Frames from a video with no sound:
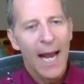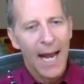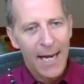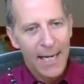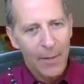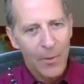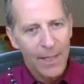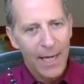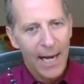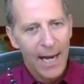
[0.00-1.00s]
And I
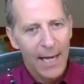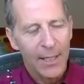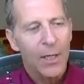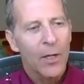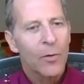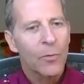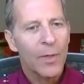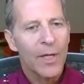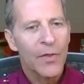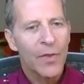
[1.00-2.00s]
want to add,
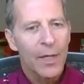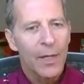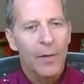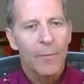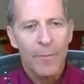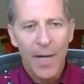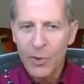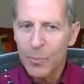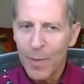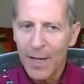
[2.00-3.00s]
with
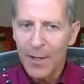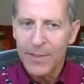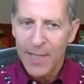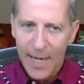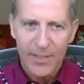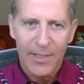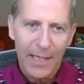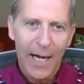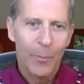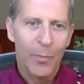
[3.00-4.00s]
much better testing
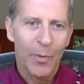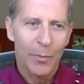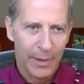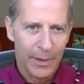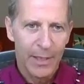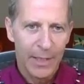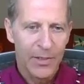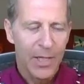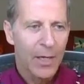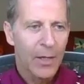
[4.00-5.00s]

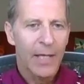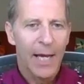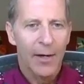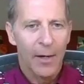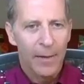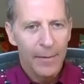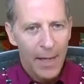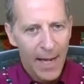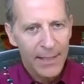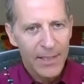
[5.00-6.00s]
capabilities that are
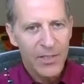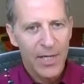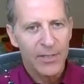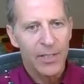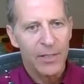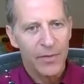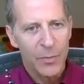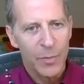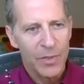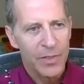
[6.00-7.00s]
highly sensitive and
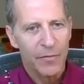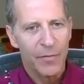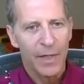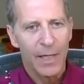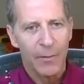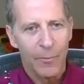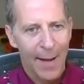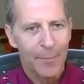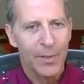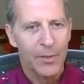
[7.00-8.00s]
specific and
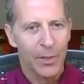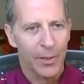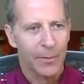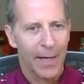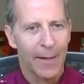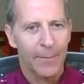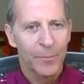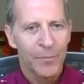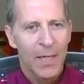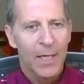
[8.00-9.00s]
rapid turnaround.
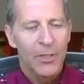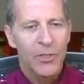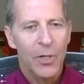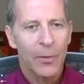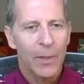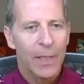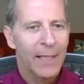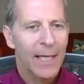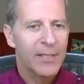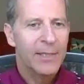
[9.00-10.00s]
So
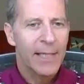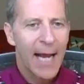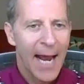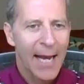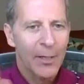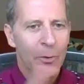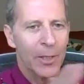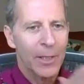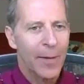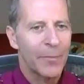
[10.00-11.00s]
let's add it
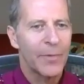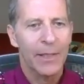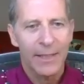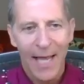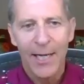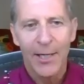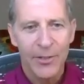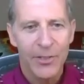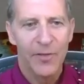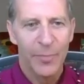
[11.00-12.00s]
all up, the
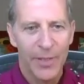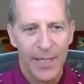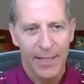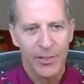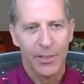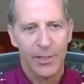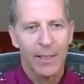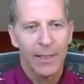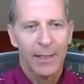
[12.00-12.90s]
layers of protection: